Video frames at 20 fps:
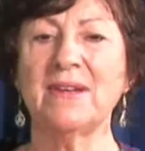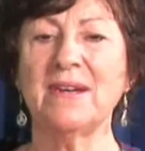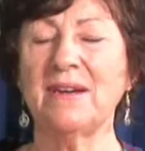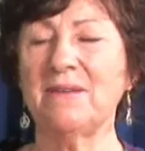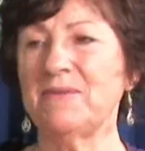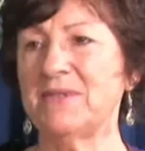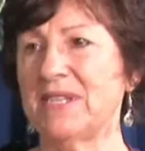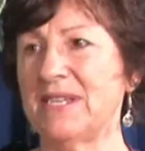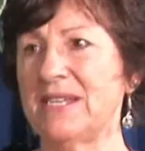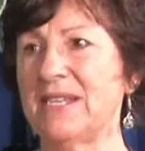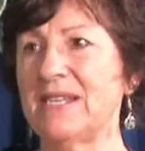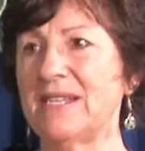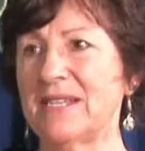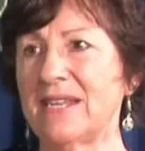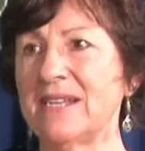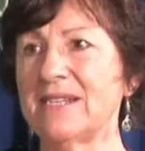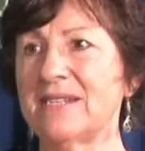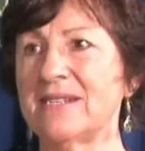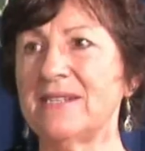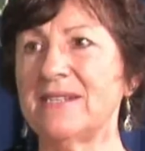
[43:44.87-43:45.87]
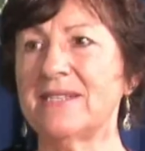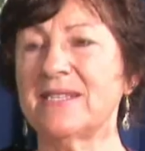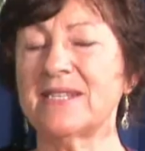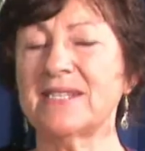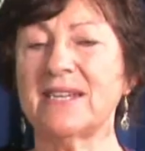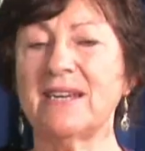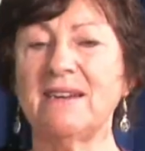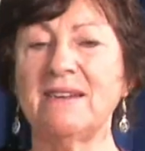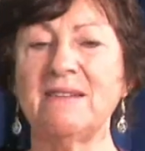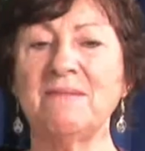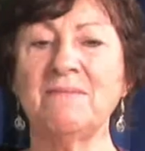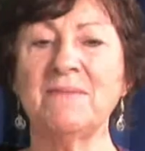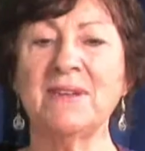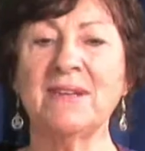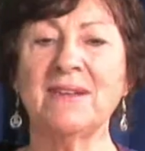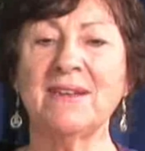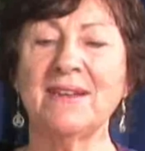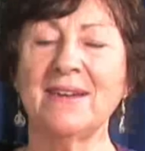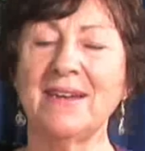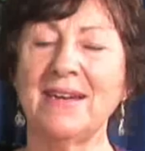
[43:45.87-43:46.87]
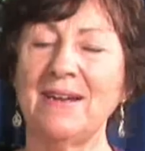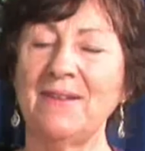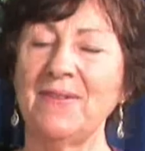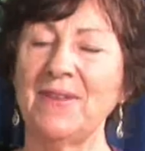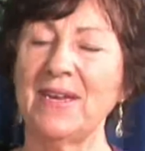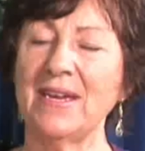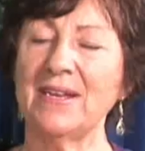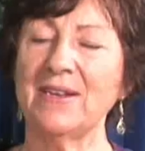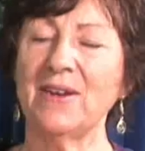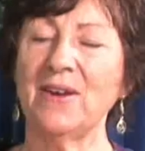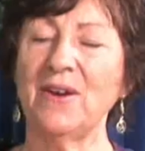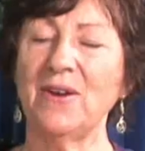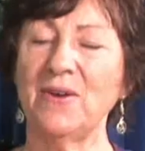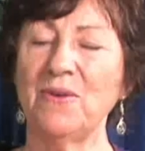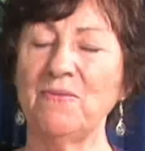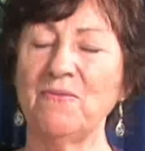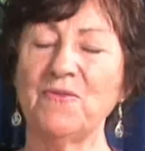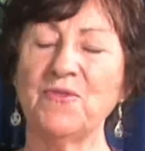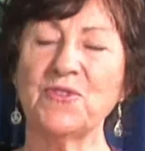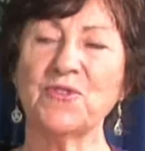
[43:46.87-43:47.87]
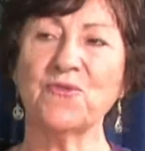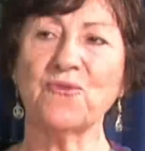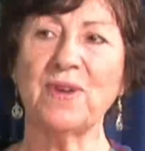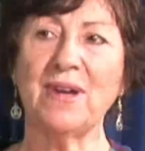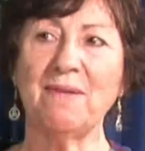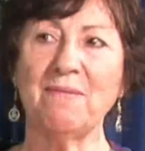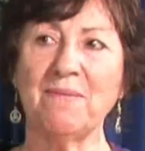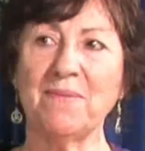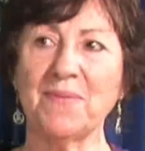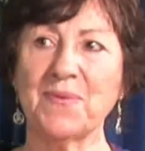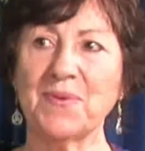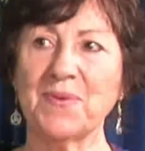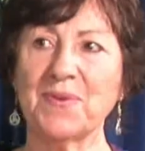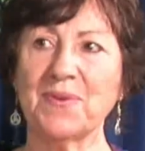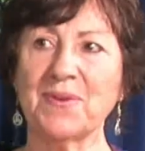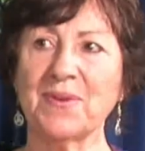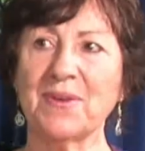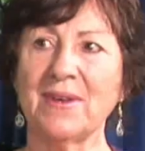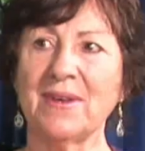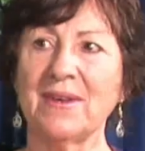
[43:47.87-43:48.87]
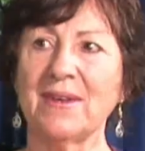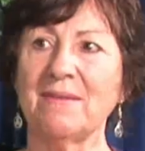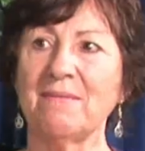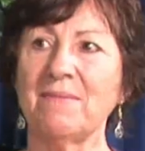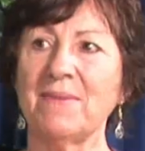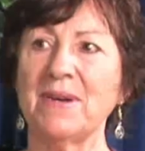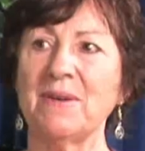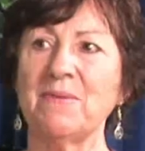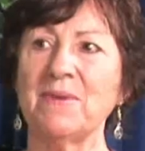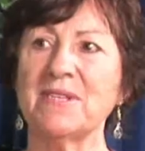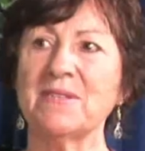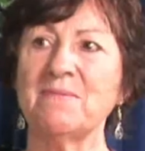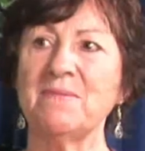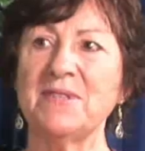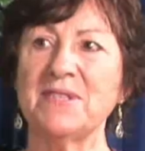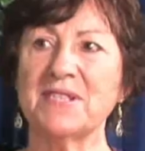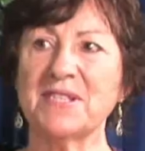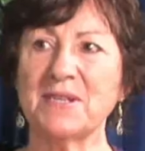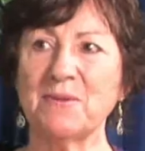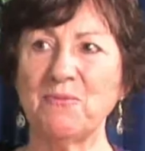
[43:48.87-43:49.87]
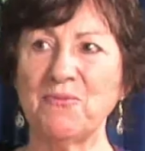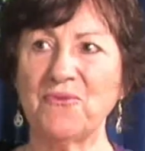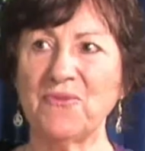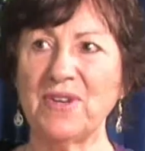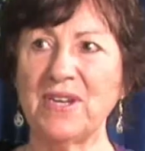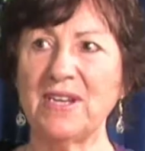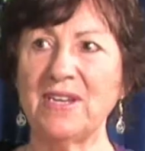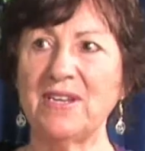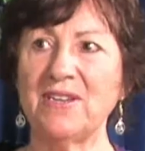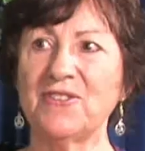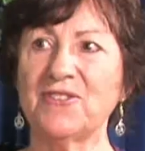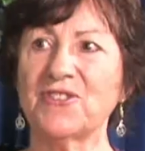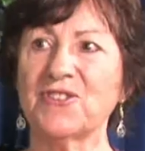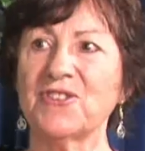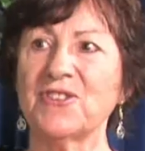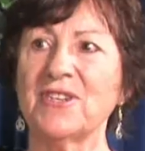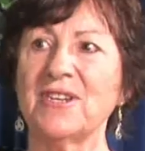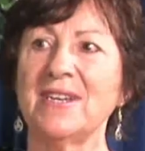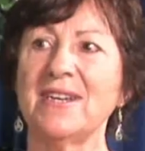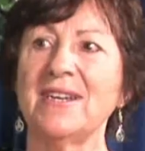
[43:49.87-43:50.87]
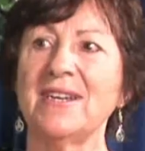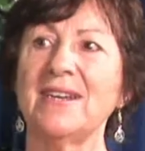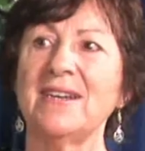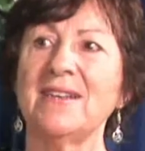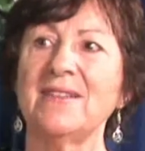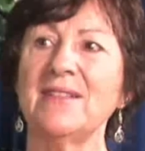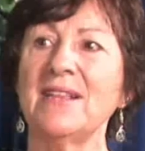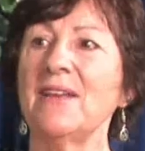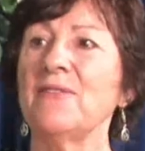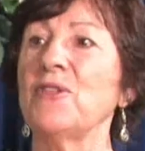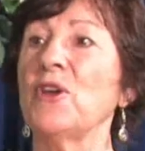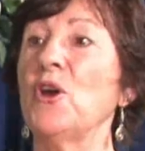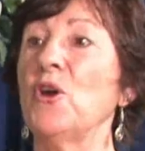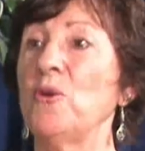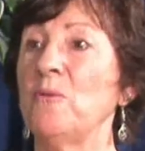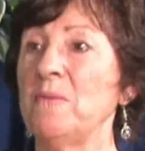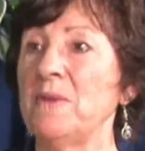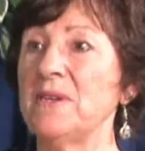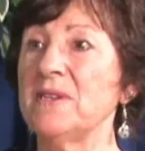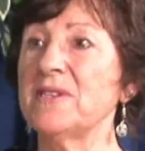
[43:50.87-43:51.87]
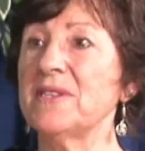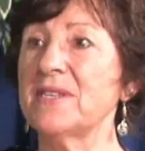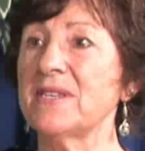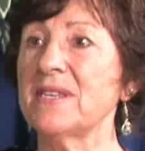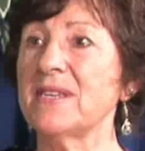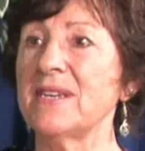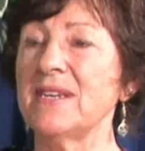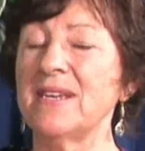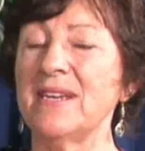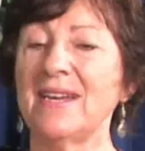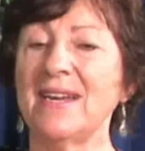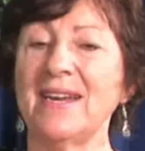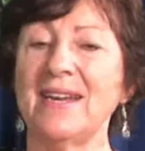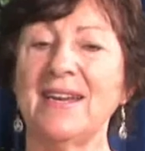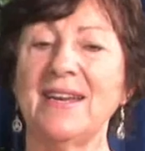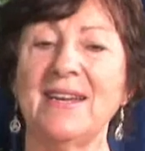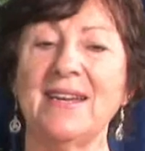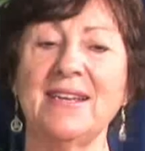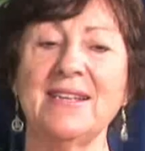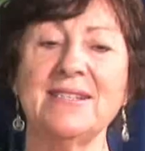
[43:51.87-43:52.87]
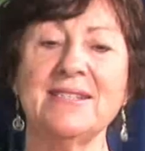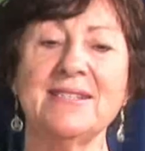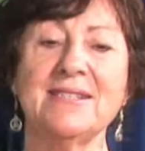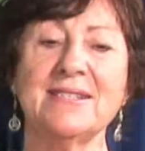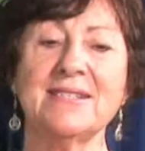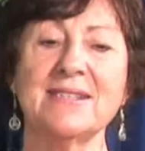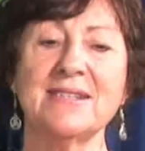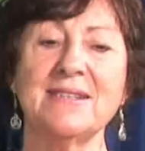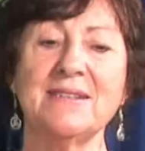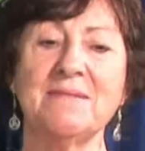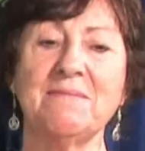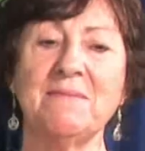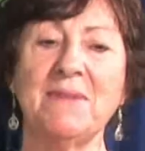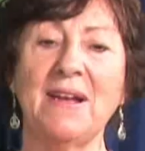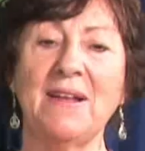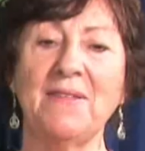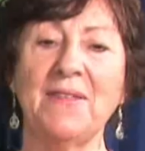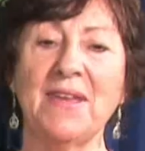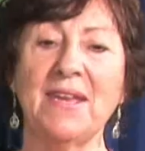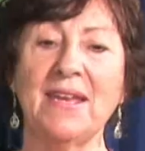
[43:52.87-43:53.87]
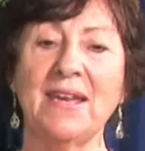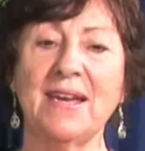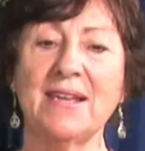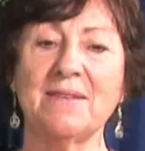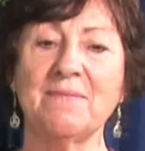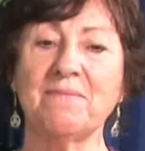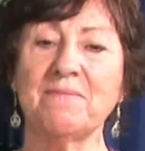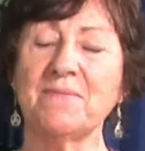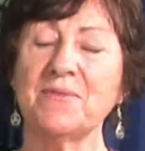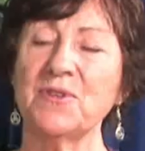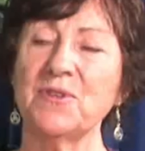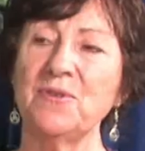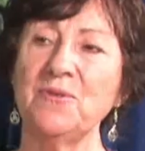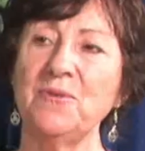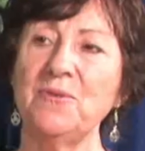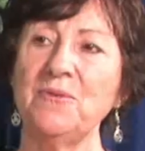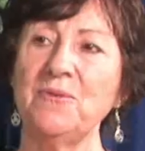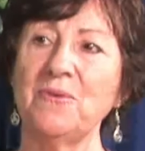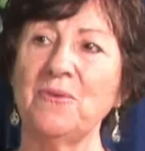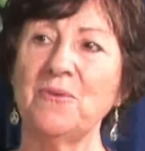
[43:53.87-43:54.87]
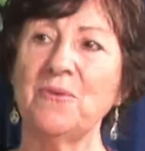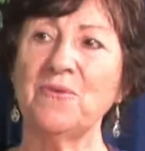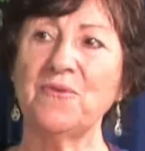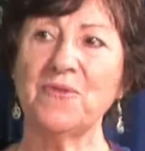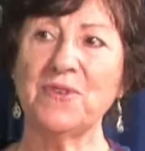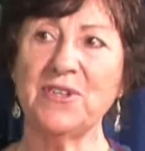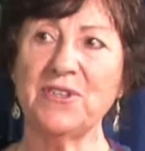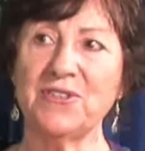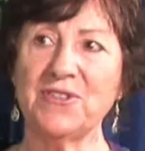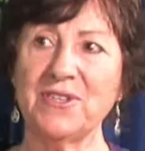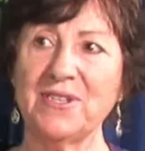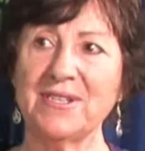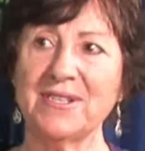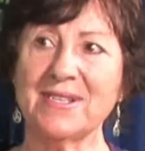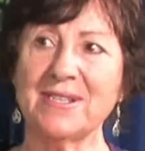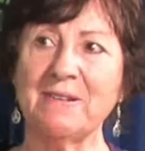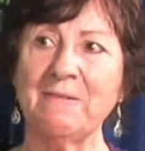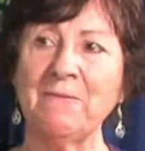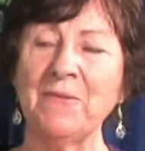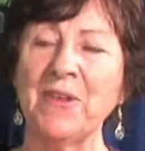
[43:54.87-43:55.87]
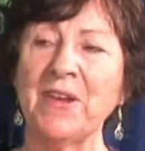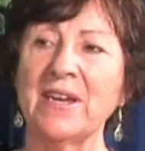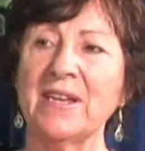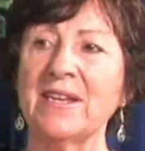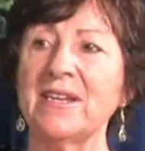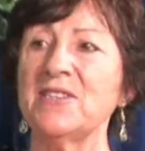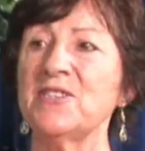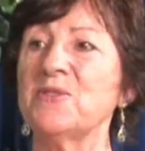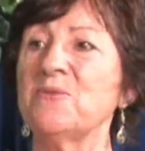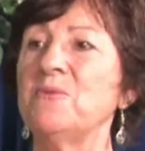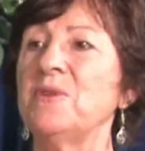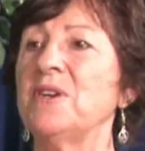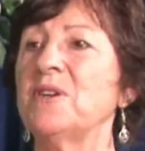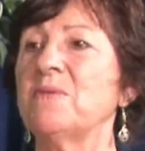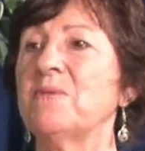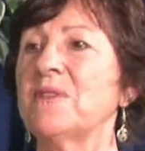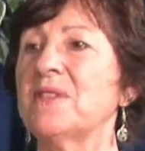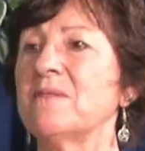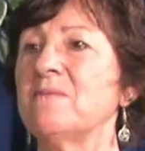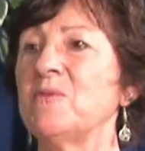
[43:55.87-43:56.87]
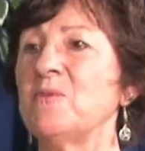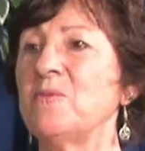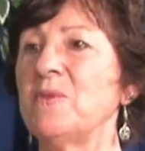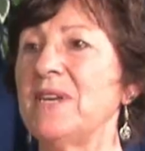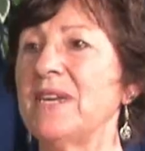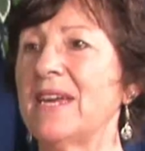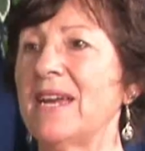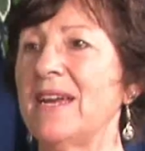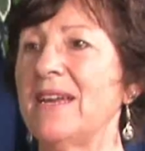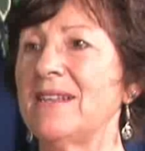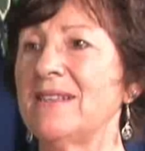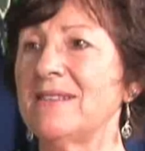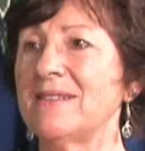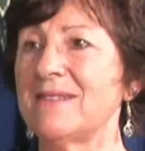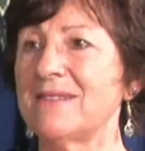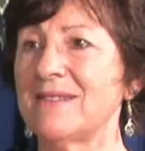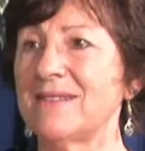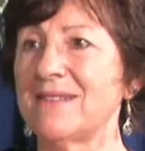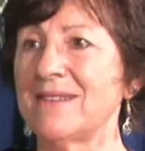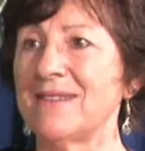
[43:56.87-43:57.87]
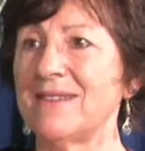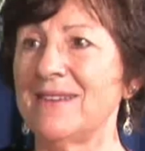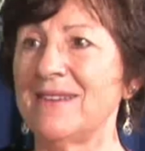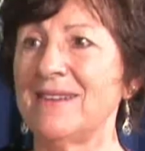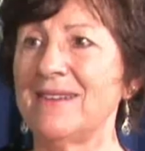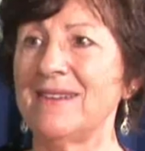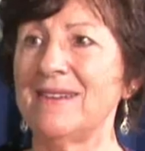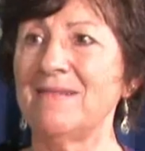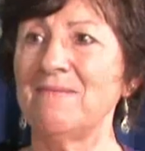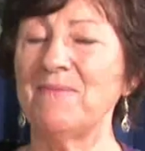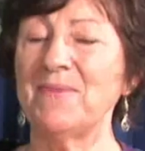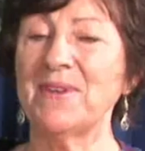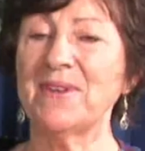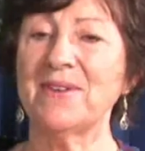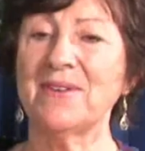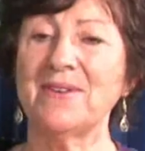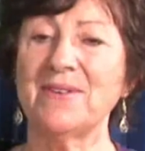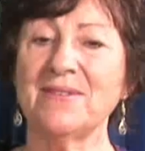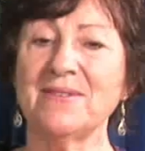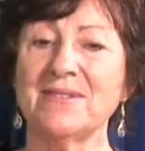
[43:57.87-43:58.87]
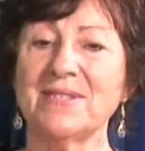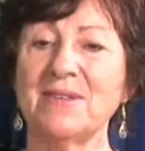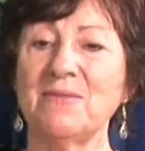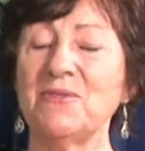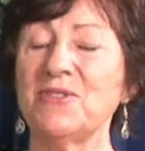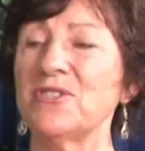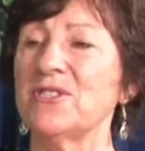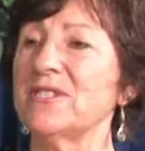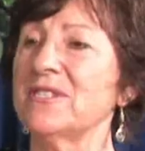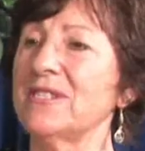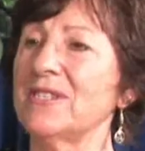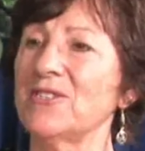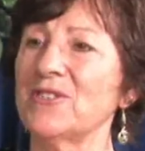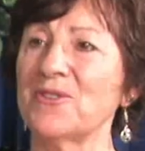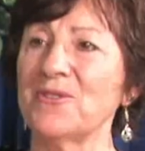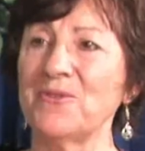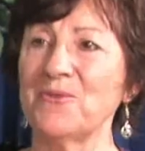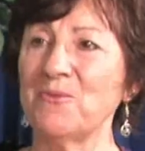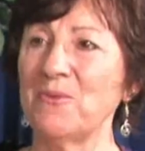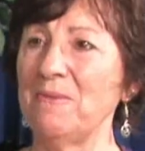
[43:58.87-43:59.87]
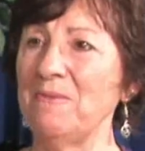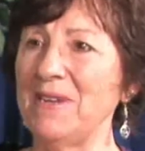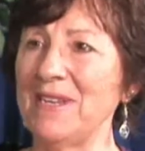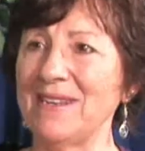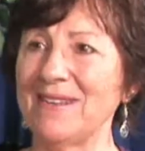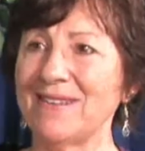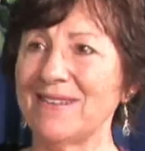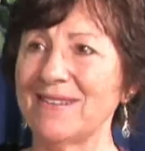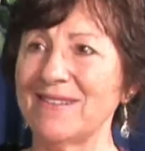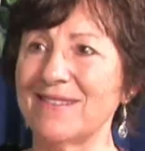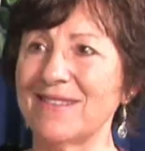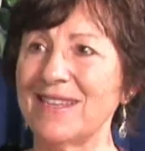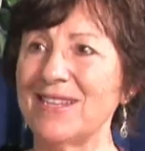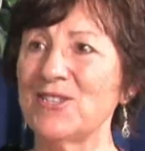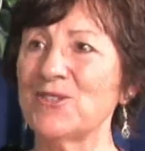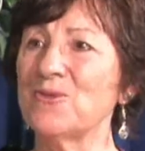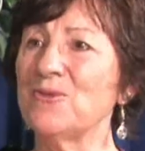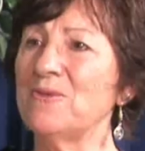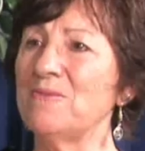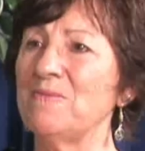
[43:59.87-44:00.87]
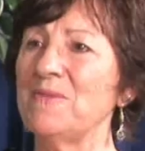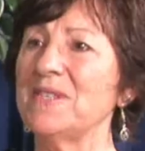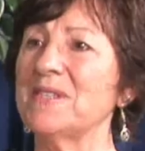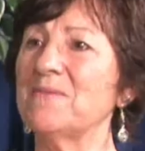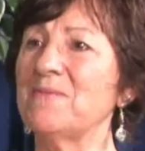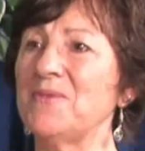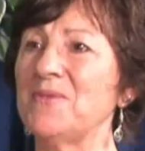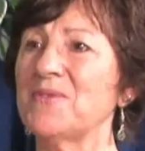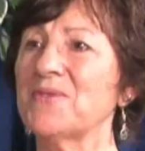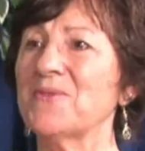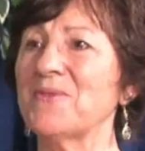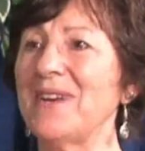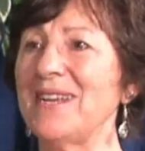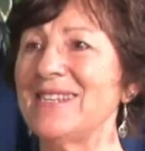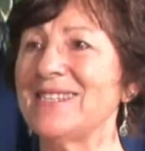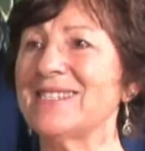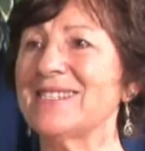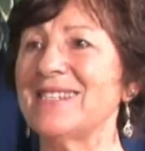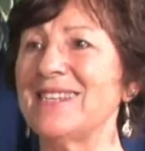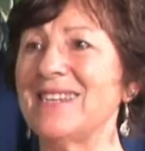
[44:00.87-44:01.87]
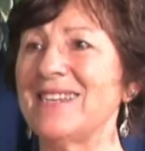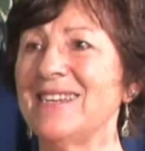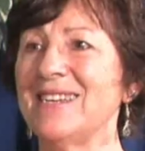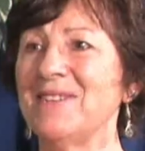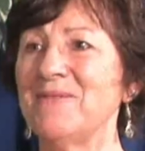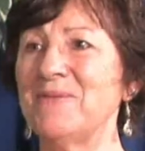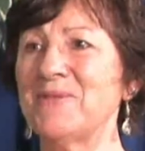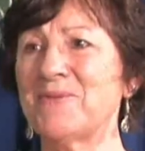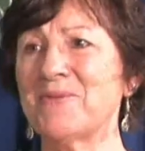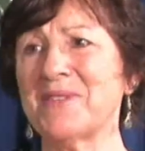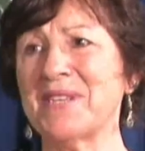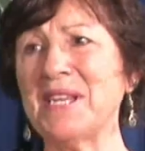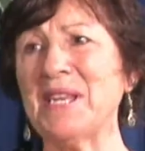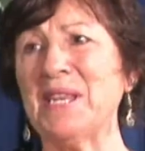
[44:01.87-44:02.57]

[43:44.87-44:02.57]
I was in London at the time, and they had a home for tramps, tramps? by Westminster Bridge, like the homeless. Oh and um, and they had a, two orphanages. And I used to work with them at weekends. Oh wow! Because they were just such good women. They taught me spirituality, which was a